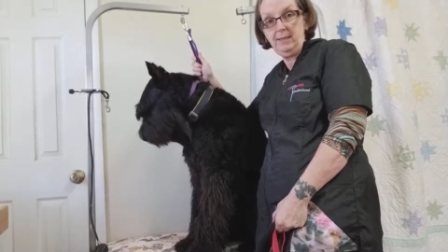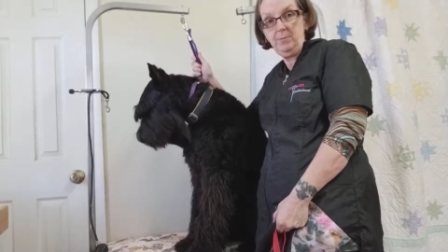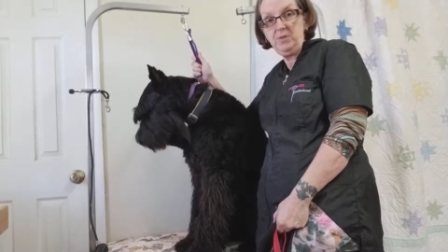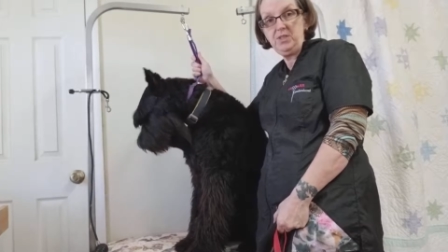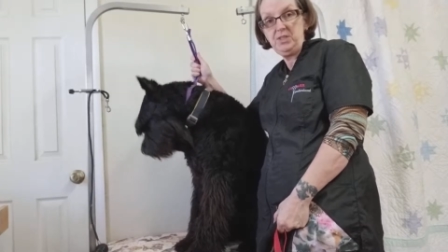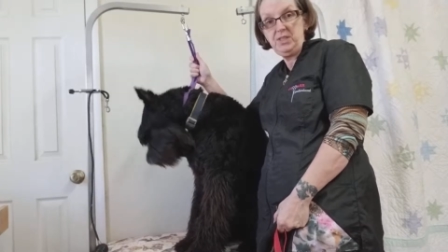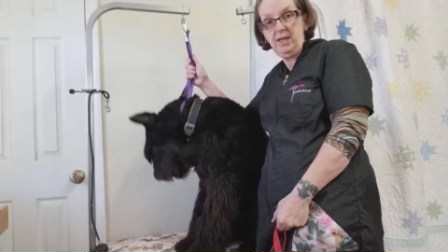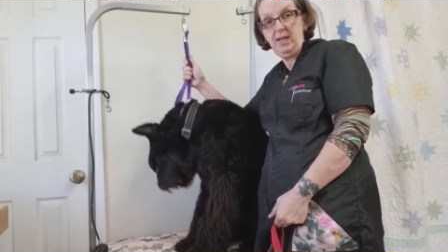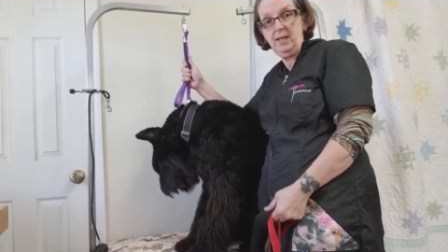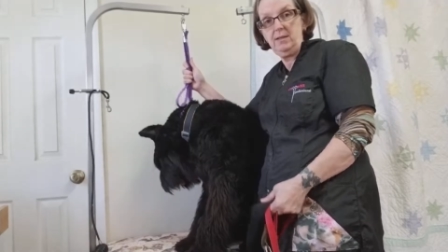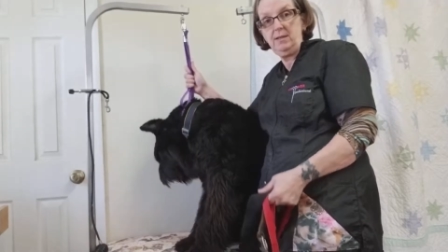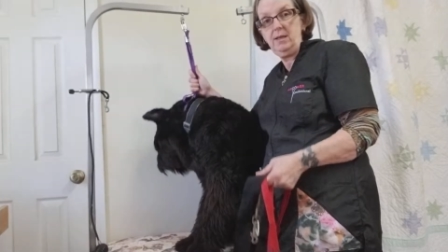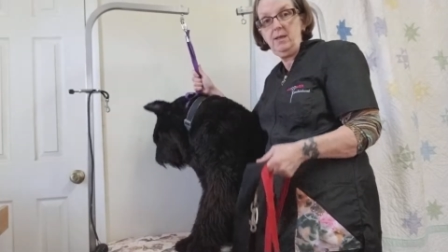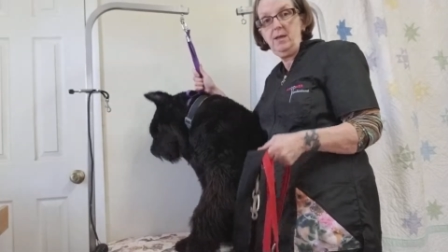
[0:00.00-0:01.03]
them to
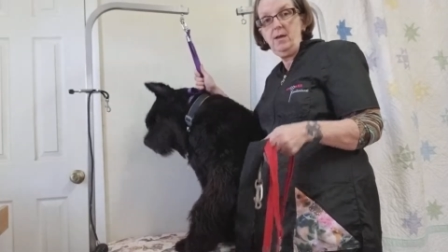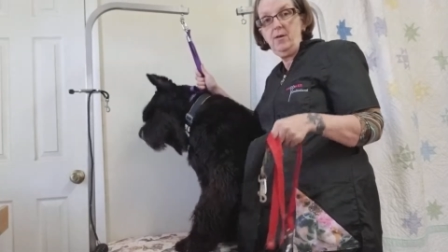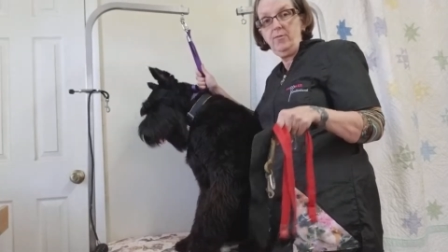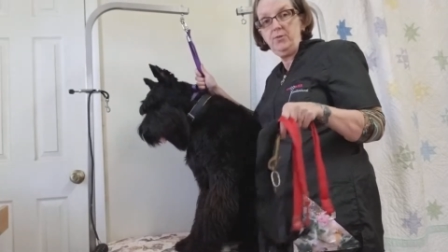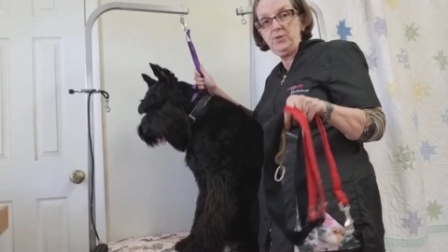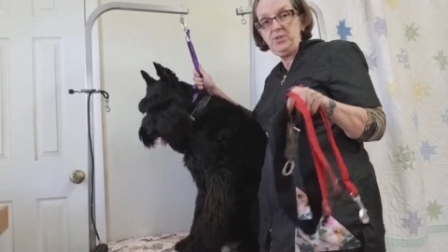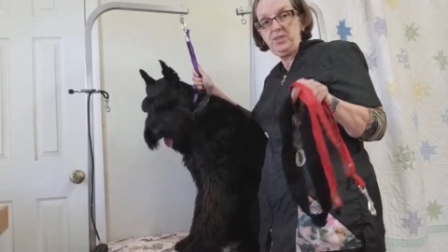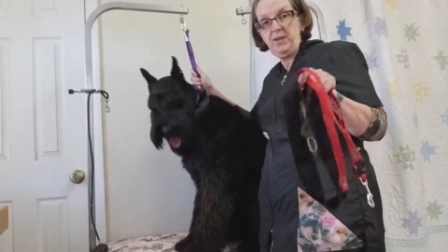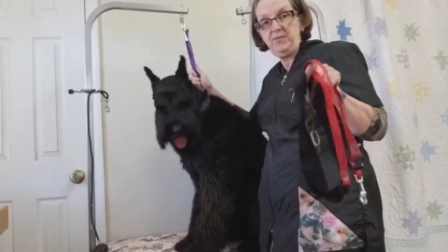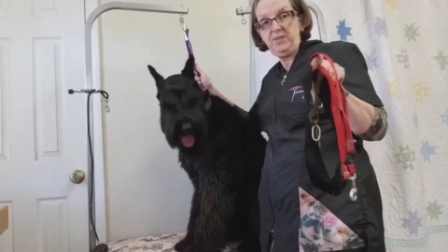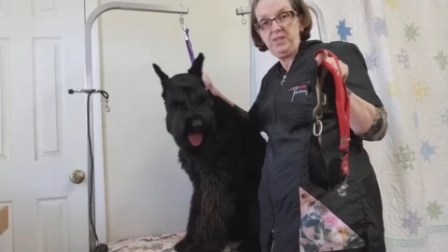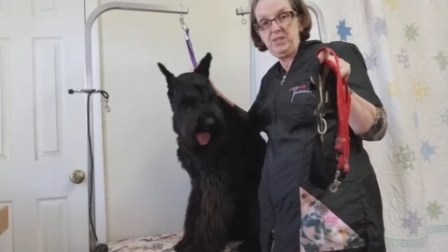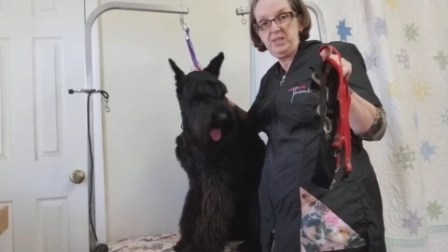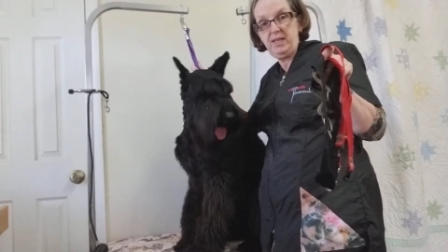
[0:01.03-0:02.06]
stand, for
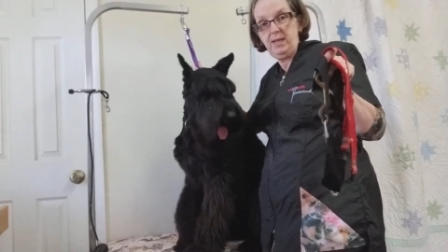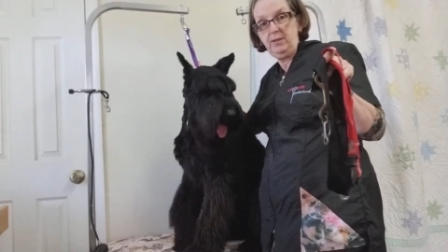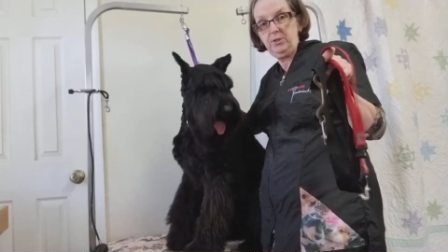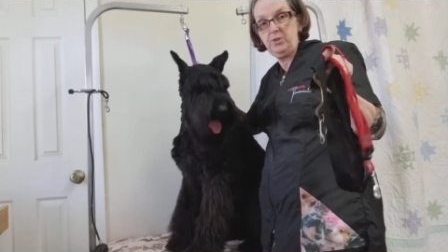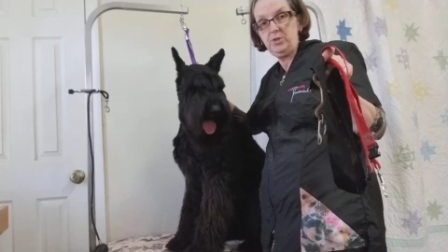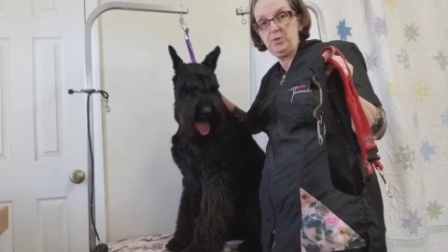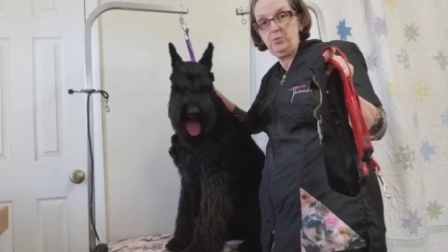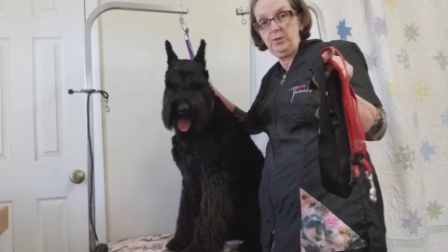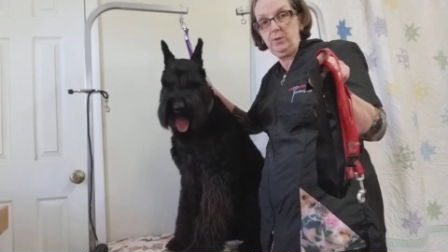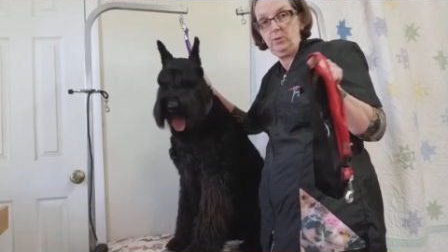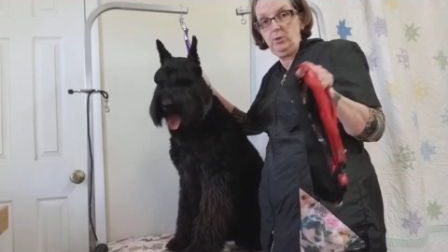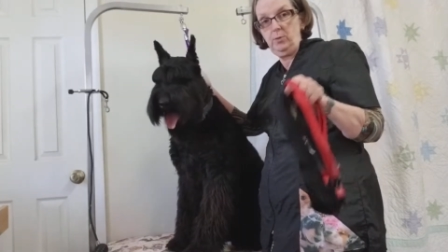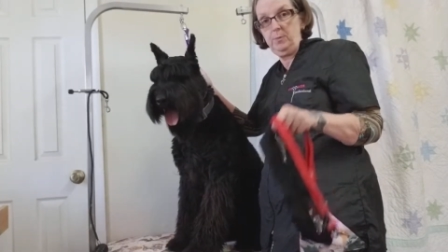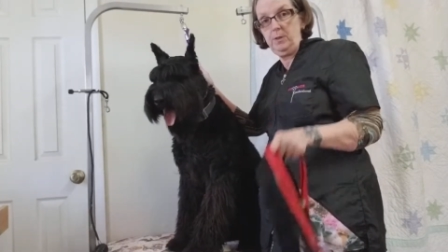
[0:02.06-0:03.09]
safety's sake, there's a rear
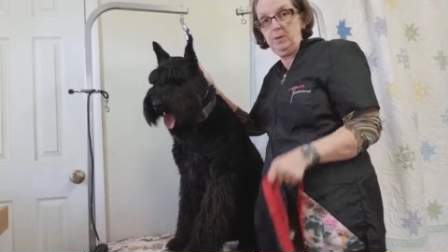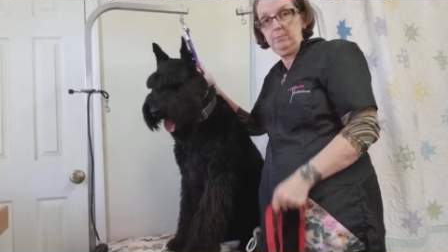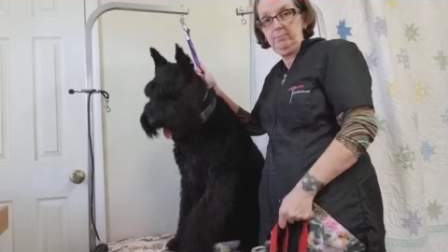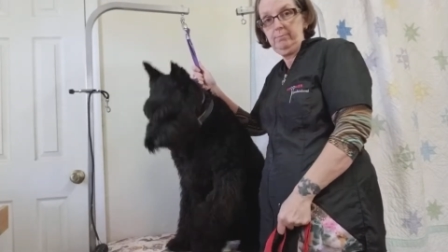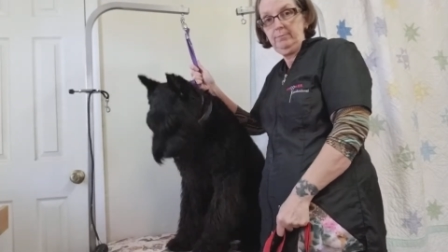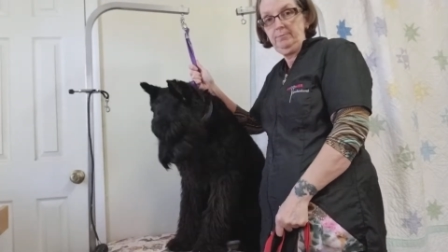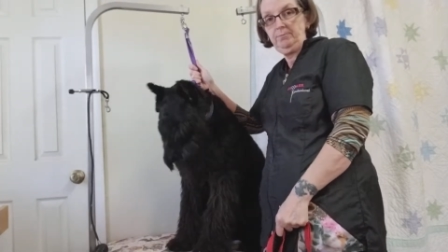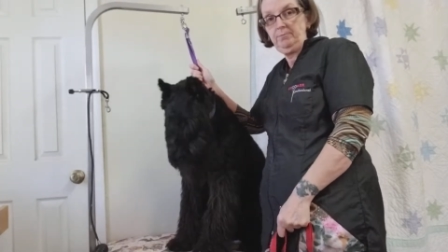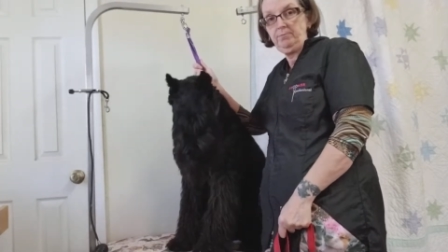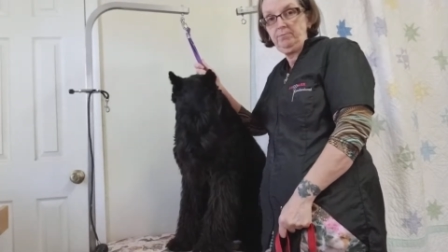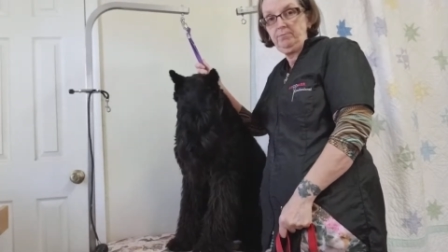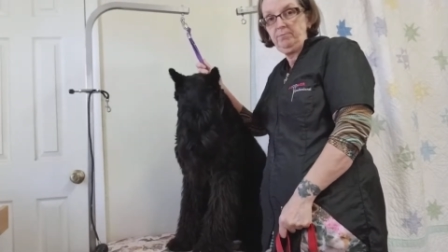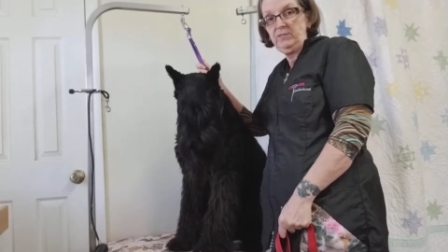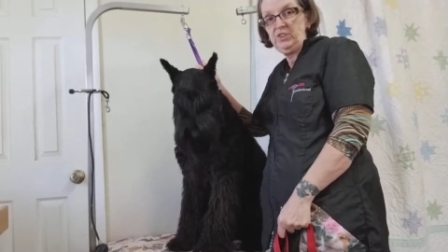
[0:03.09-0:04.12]
loop on.
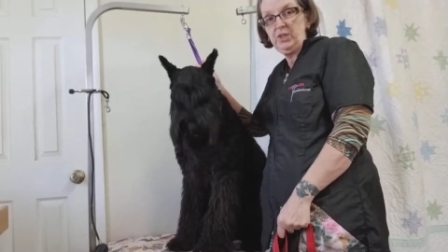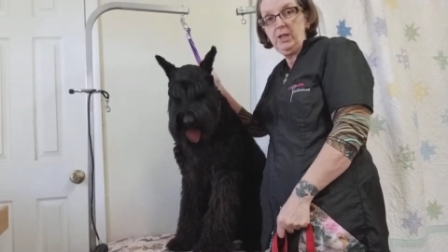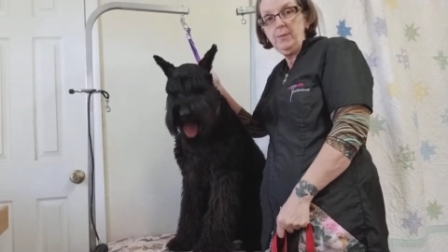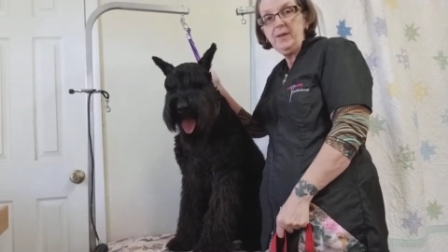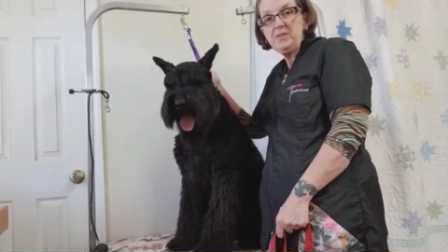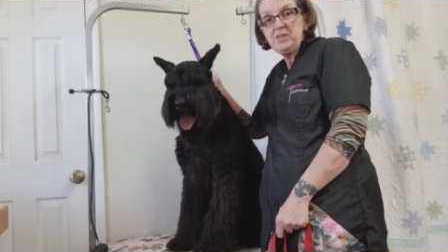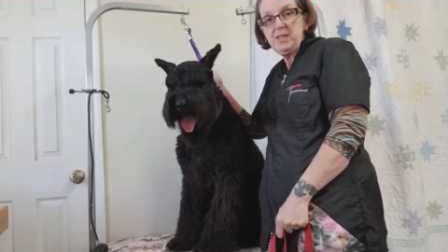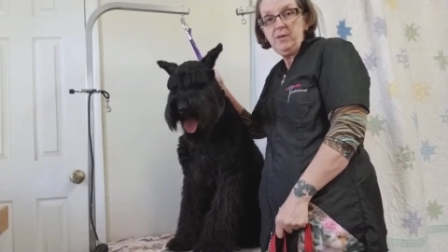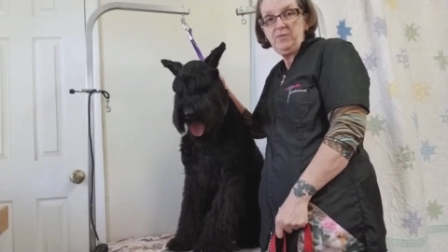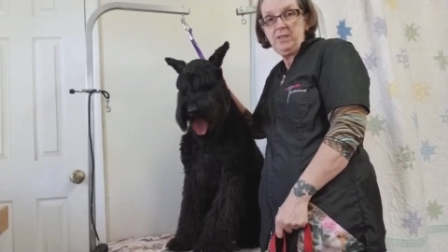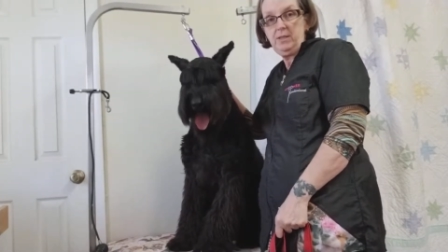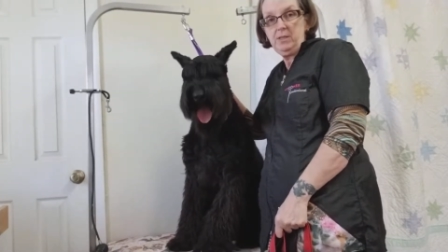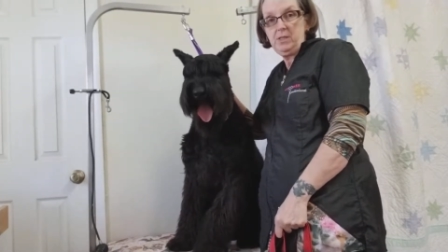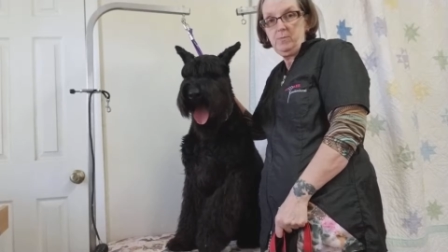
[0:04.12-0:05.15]
It's all about
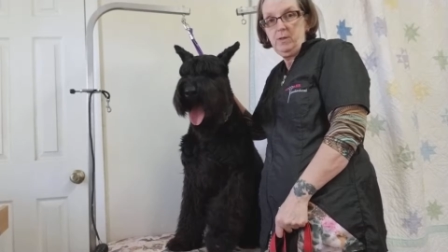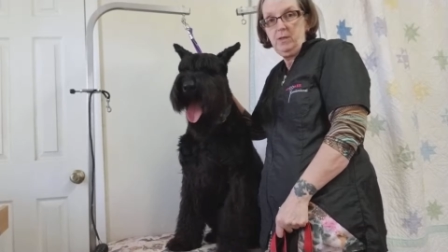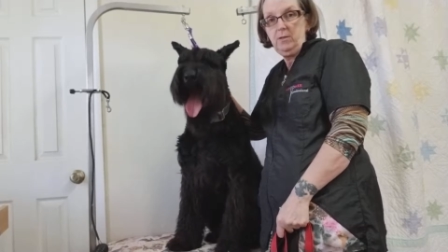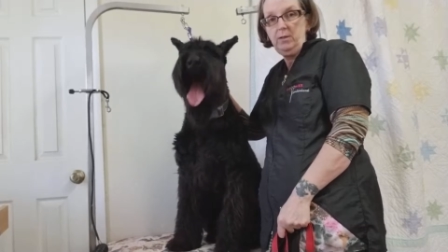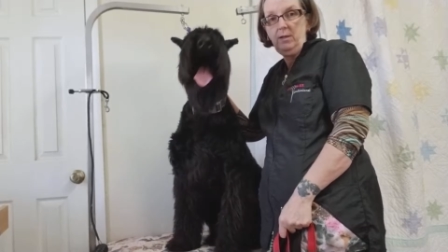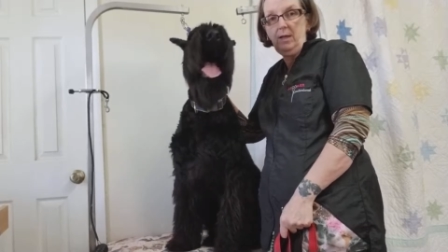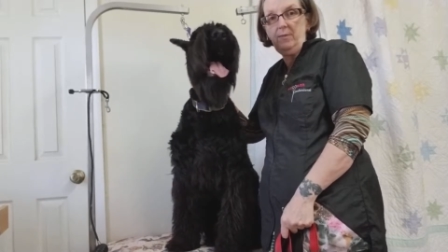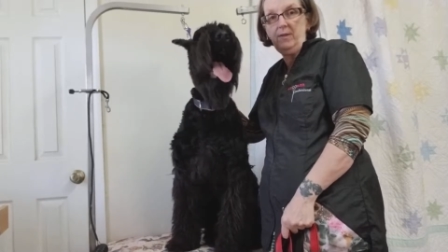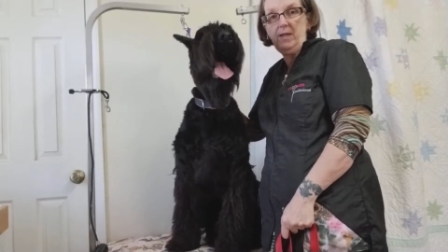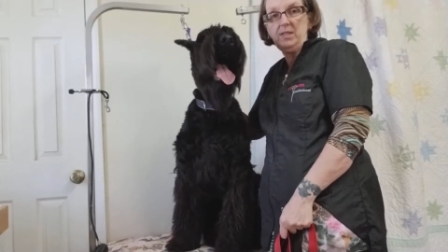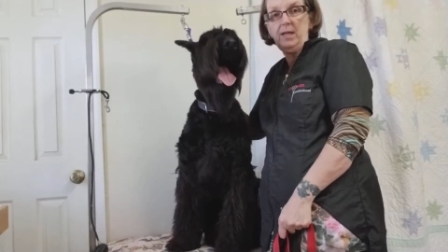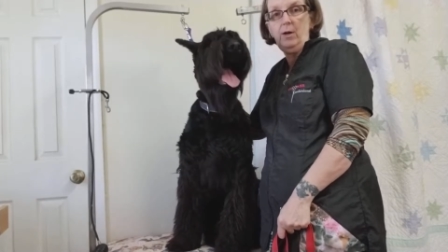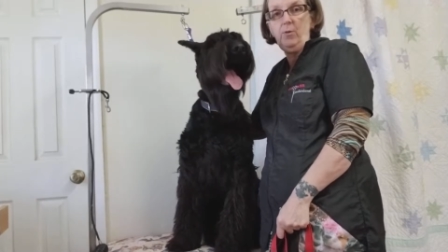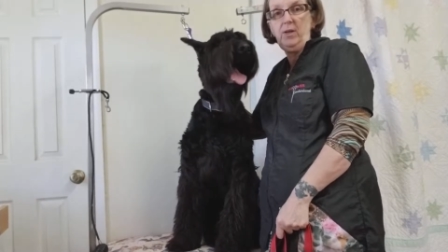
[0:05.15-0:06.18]
safety this month. And that's
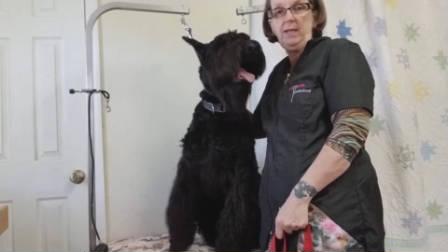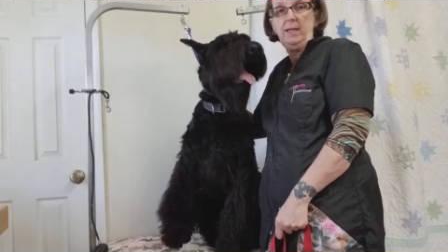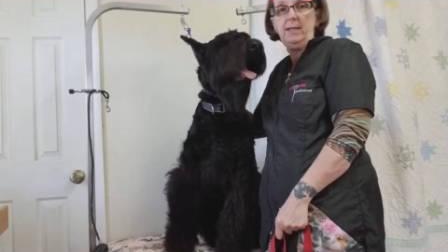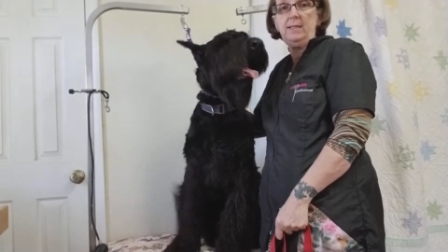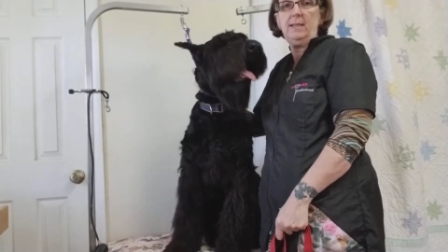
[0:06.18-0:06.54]
how we get it